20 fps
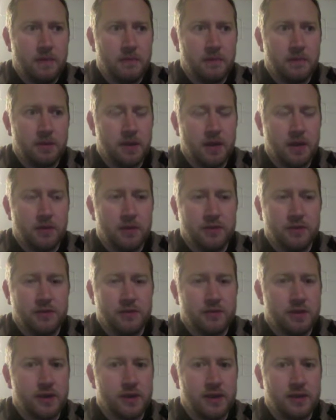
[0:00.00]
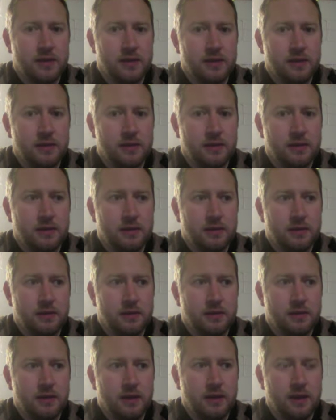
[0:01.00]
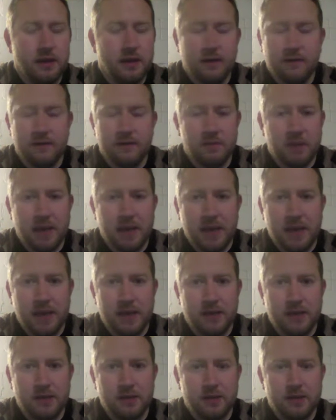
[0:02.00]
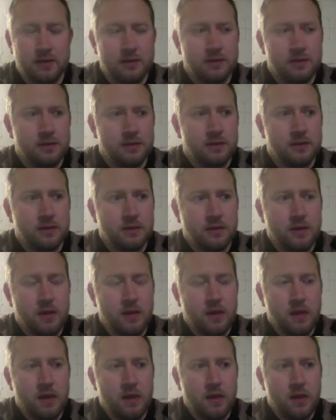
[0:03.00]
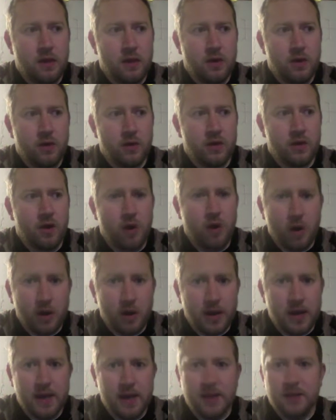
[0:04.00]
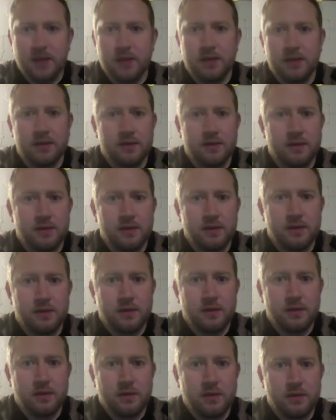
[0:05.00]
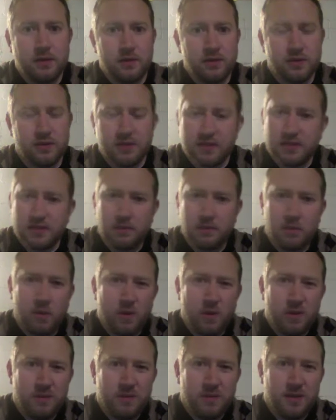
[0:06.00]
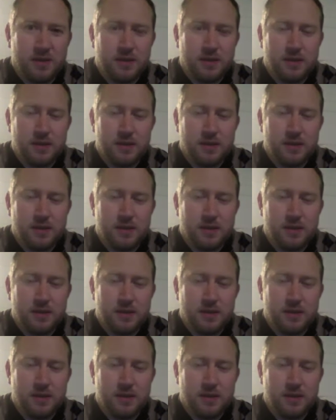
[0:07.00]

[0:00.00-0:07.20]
but I wouldn't trade any of the pain or the heartache or the disappointment,